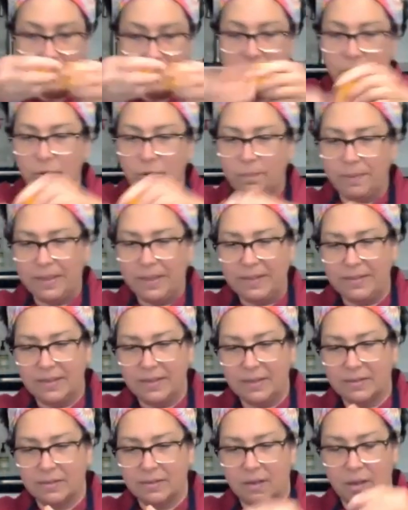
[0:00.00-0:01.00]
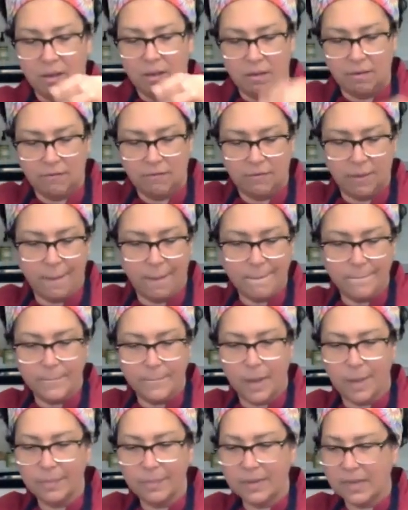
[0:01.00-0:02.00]
little pieces of
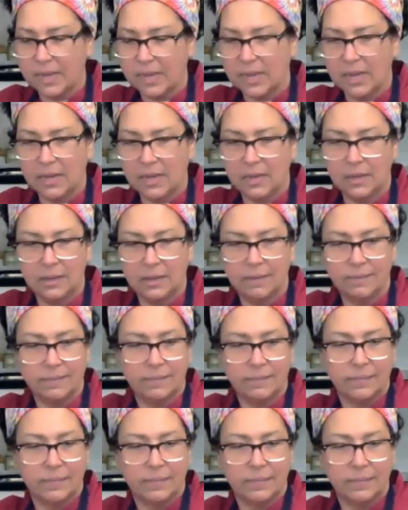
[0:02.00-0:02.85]
pumpkin